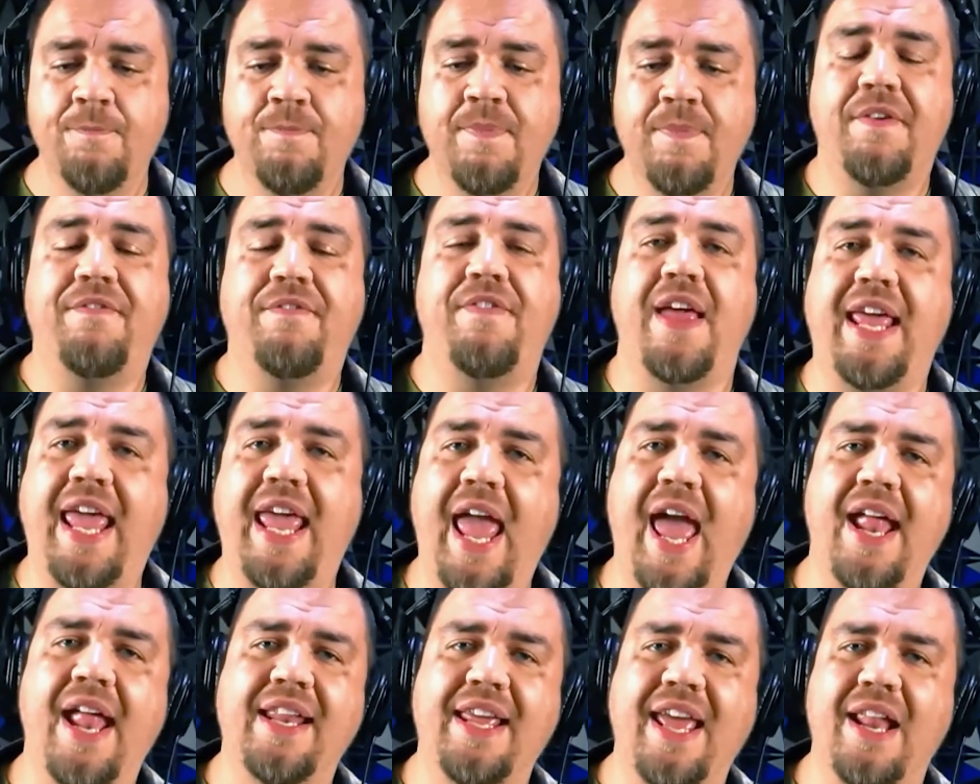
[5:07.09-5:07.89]
if they
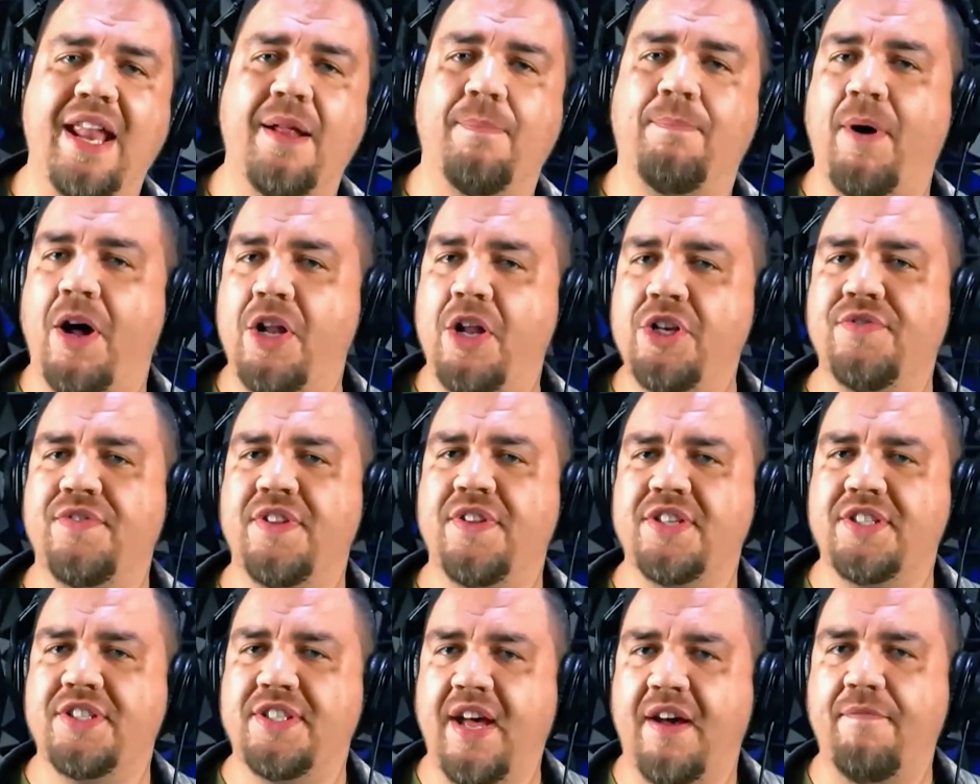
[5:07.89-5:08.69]
can't get a bunch of
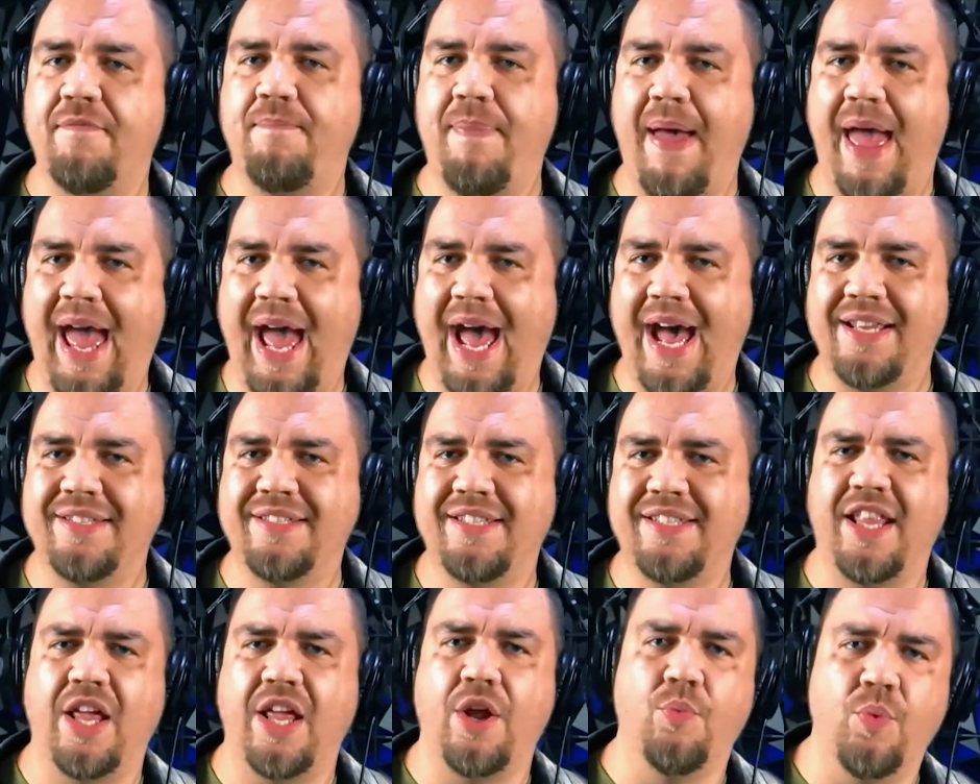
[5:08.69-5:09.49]
the stuff passed
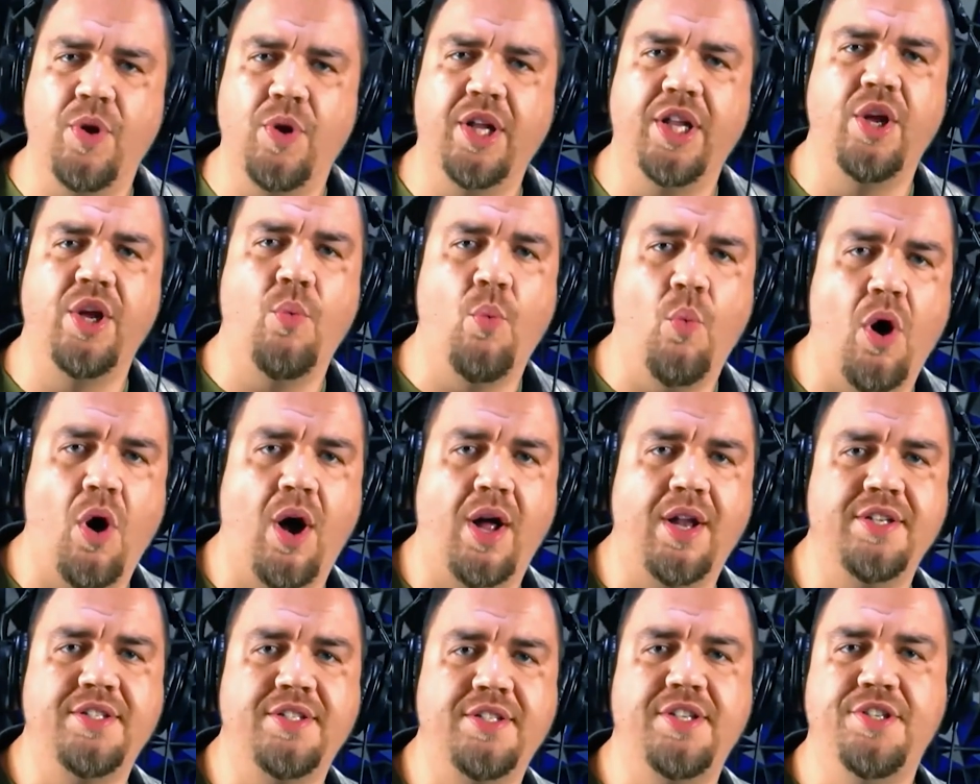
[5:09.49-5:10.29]
that they really
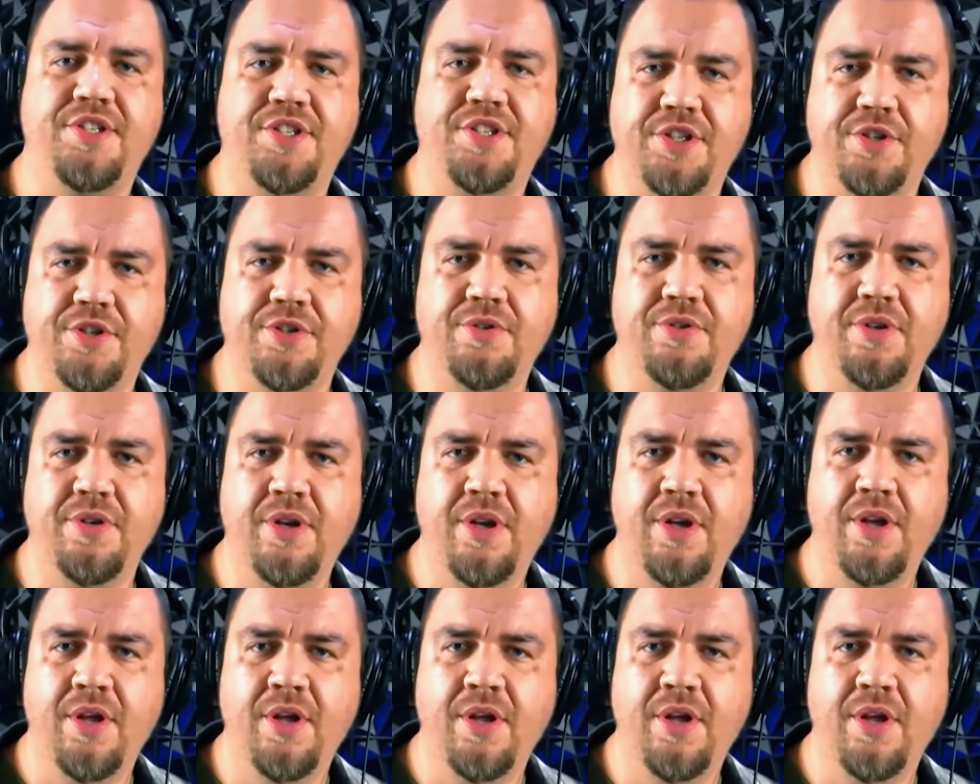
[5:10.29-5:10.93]
want to do,